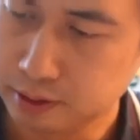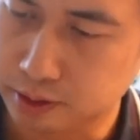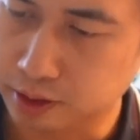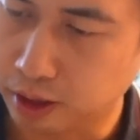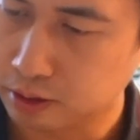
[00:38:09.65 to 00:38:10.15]

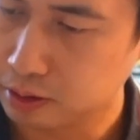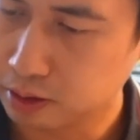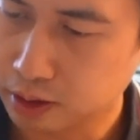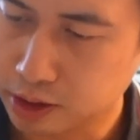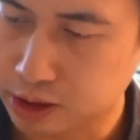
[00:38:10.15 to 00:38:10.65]
The
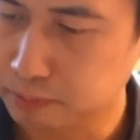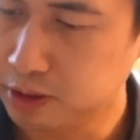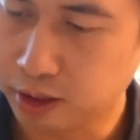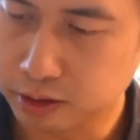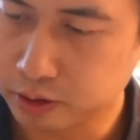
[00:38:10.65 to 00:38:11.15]
other some of
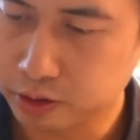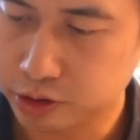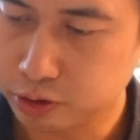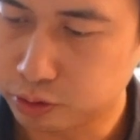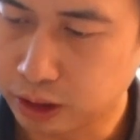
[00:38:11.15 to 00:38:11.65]
the other
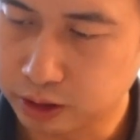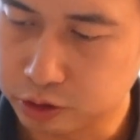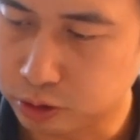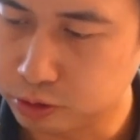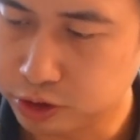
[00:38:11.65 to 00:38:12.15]
Sichuan and
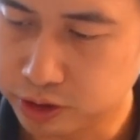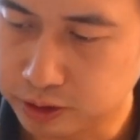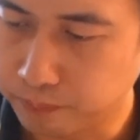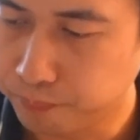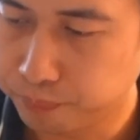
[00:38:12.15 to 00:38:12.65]

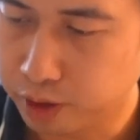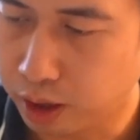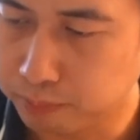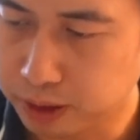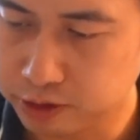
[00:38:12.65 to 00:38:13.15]
Chongqing
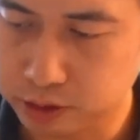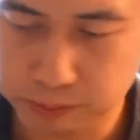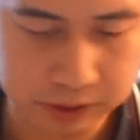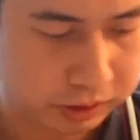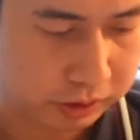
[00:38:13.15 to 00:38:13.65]
hot pot soup
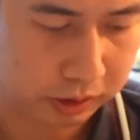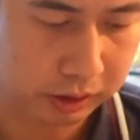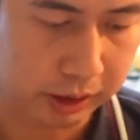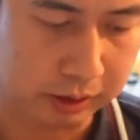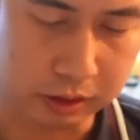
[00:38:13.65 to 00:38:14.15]
bases are
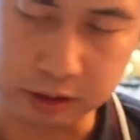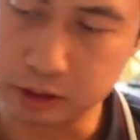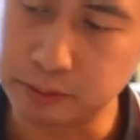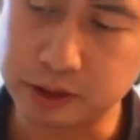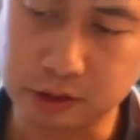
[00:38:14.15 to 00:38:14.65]
like a
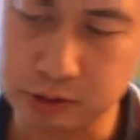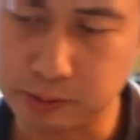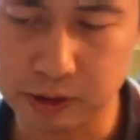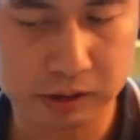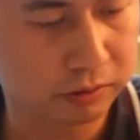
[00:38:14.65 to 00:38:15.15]
little bit too
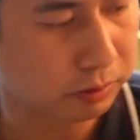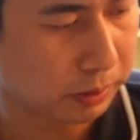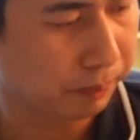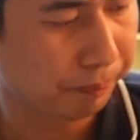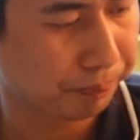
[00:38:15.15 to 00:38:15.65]
spicy for me.
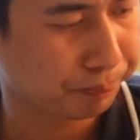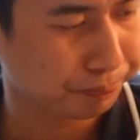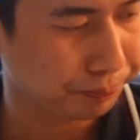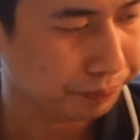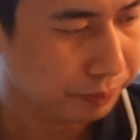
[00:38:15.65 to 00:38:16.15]

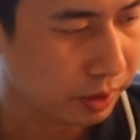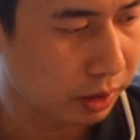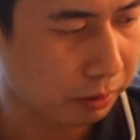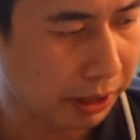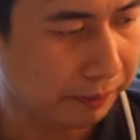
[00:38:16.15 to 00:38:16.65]

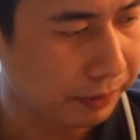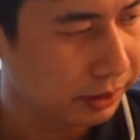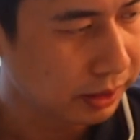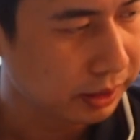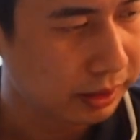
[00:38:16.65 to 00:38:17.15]
All right,
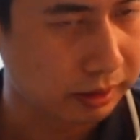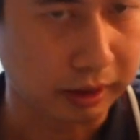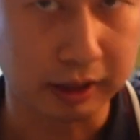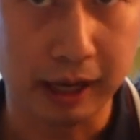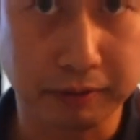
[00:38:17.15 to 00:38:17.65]

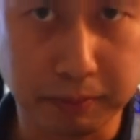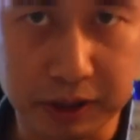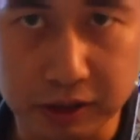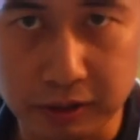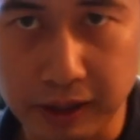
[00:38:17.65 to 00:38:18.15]
gotta have the
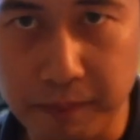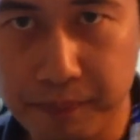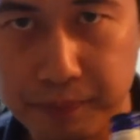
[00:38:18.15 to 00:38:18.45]
beer, right?